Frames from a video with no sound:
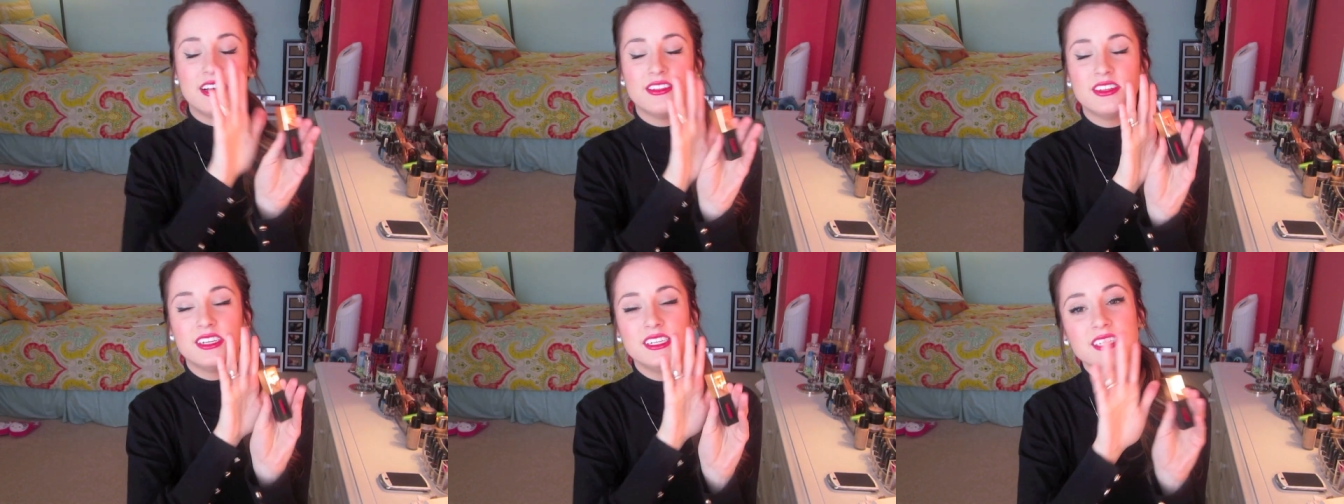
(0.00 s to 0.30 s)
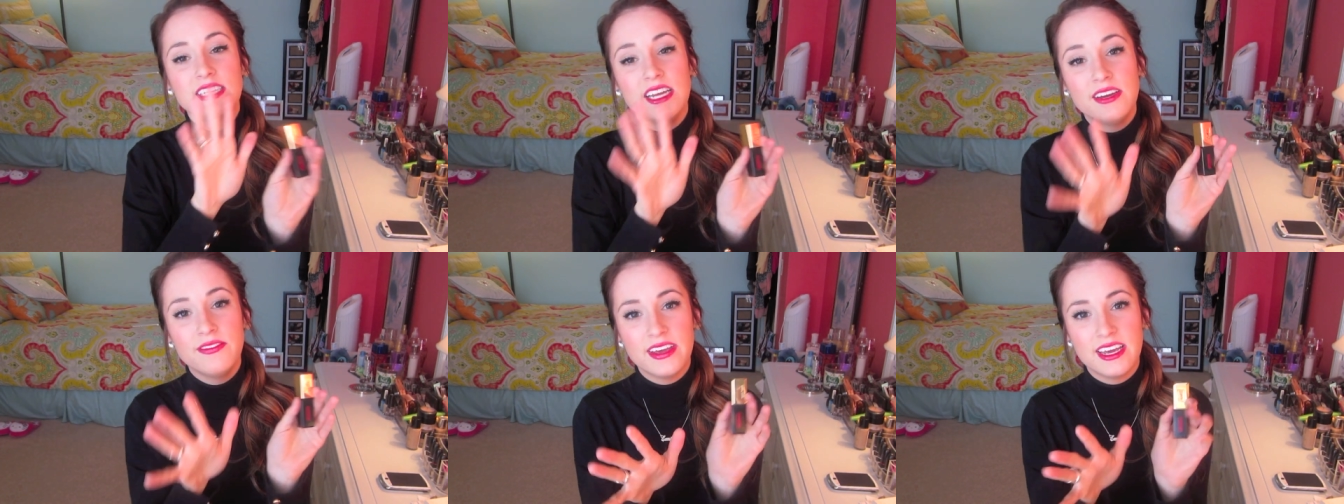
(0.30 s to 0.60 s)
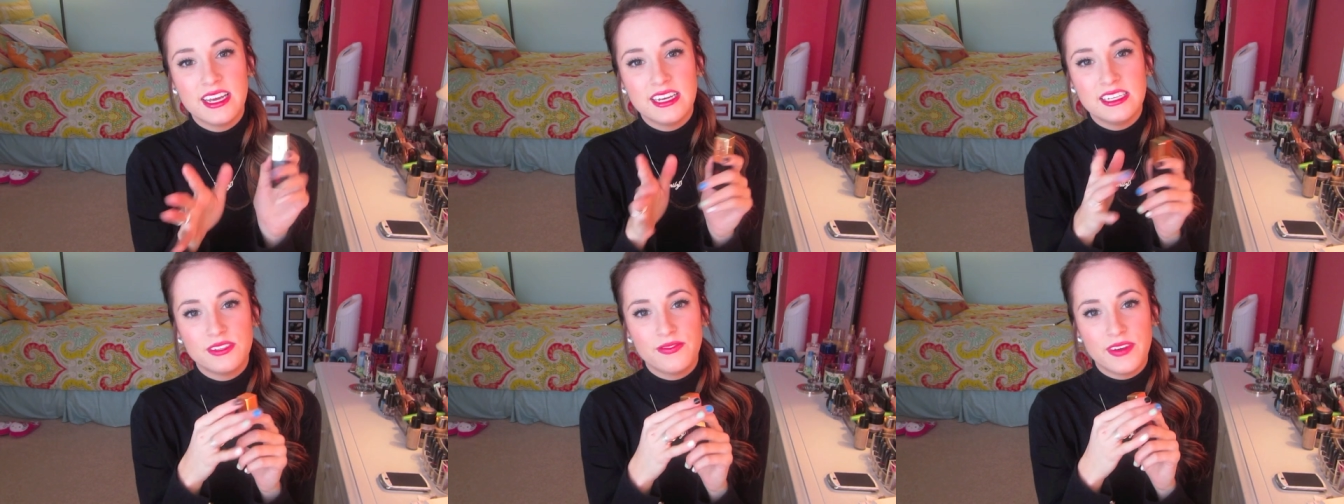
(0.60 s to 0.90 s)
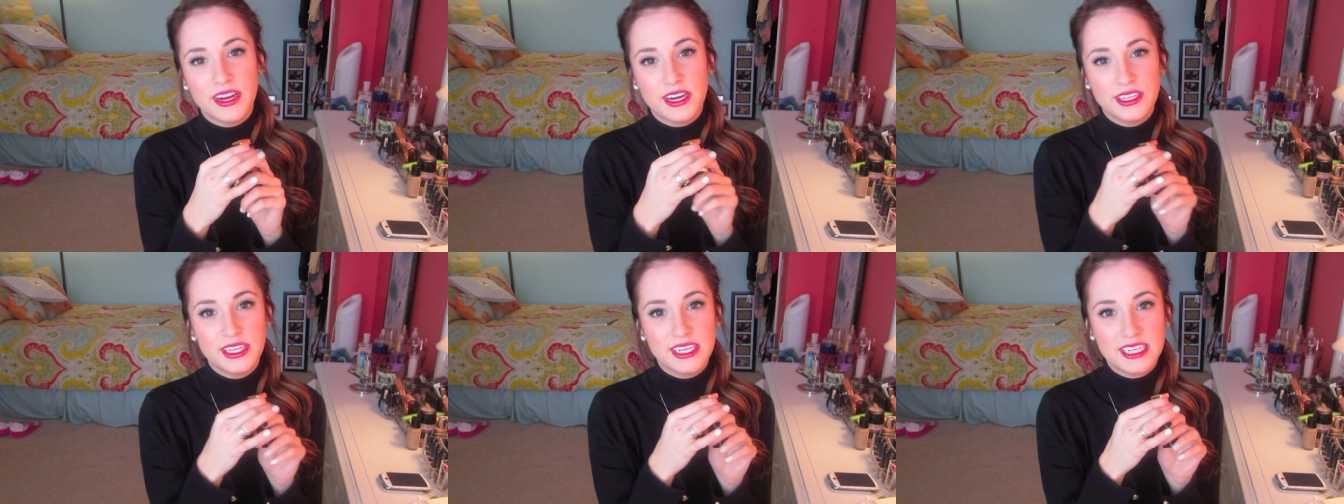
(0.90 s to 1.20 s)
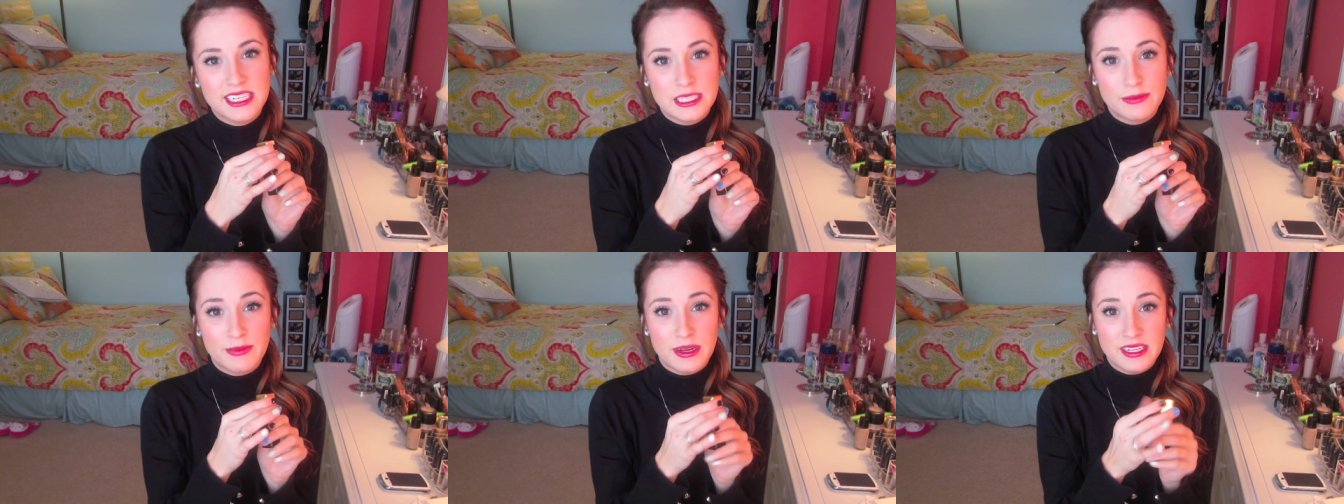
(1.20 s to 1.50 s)
Now this stuff is fairly
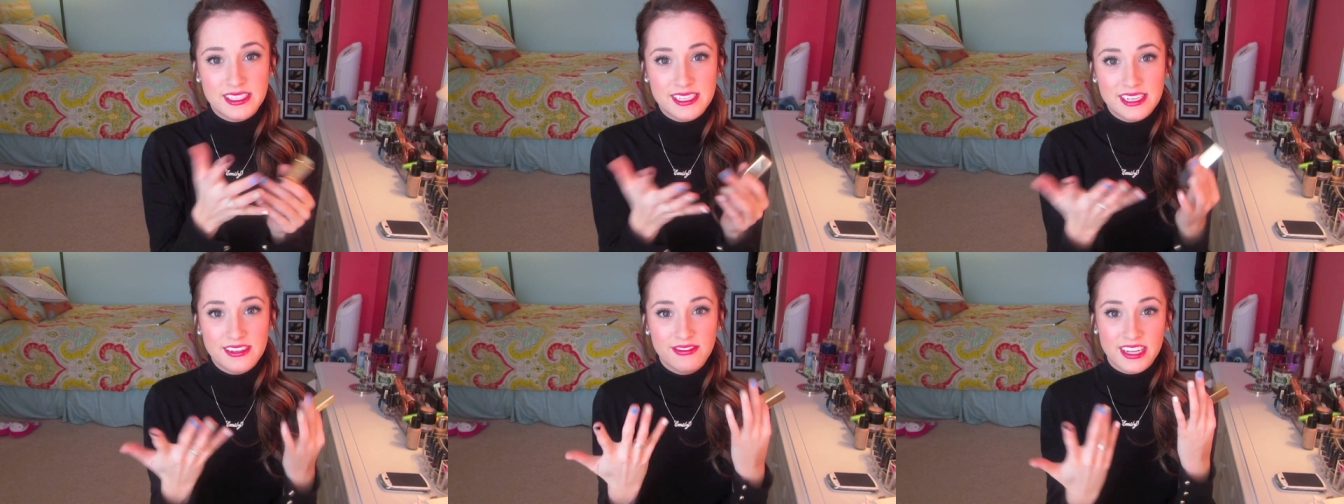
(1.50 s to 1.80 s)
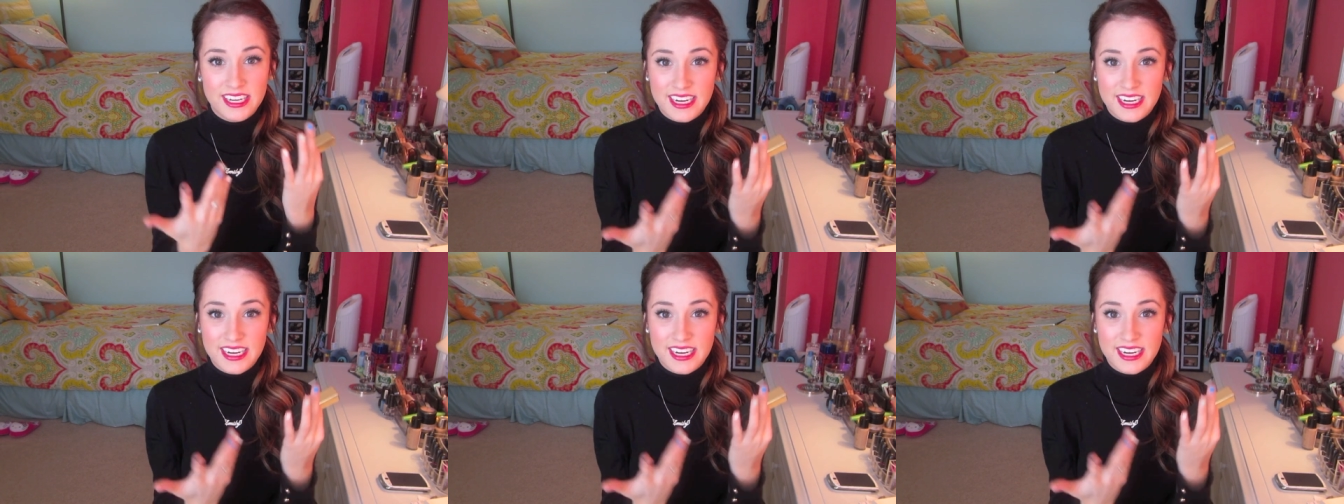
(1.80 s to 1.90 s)
expensive.